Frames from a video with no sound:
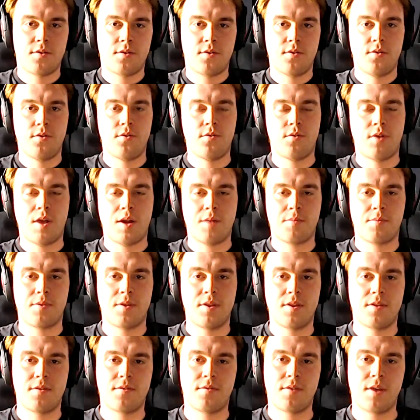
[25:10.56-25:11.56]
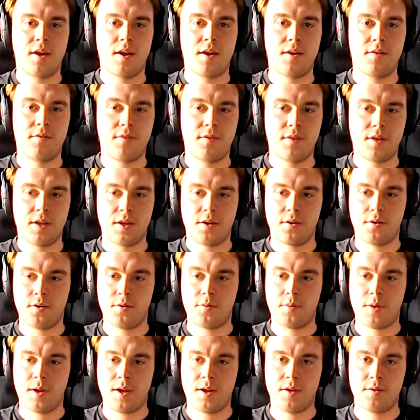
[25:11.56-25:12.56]
to wrap this video up,
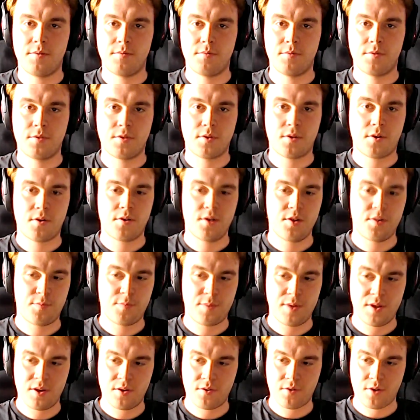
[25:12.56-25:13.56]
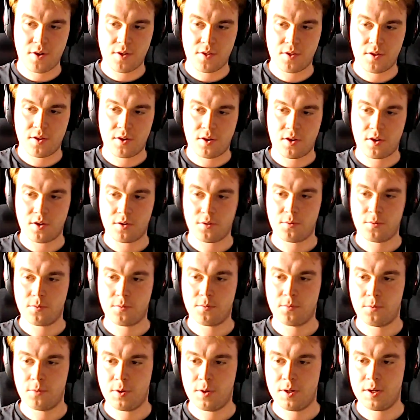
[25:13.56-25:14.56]
sorry it's been a rather
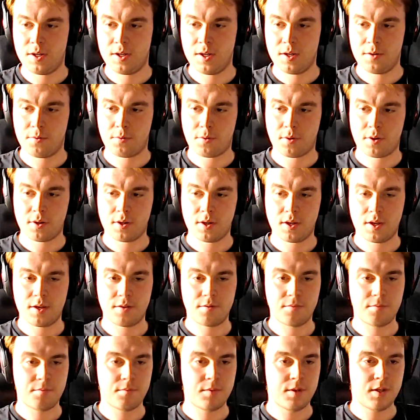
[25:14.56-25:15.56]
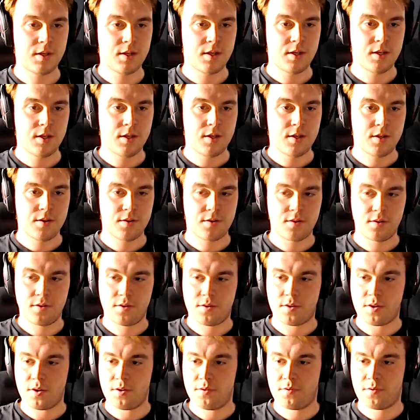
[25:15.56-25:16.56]
long-winded one
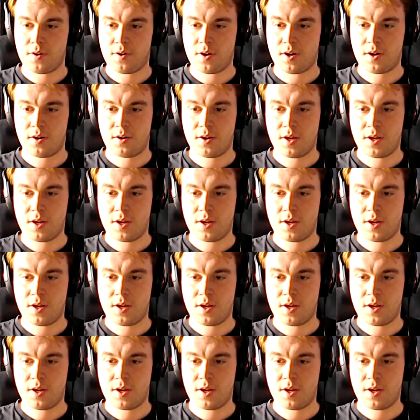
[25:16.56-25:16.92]
so far.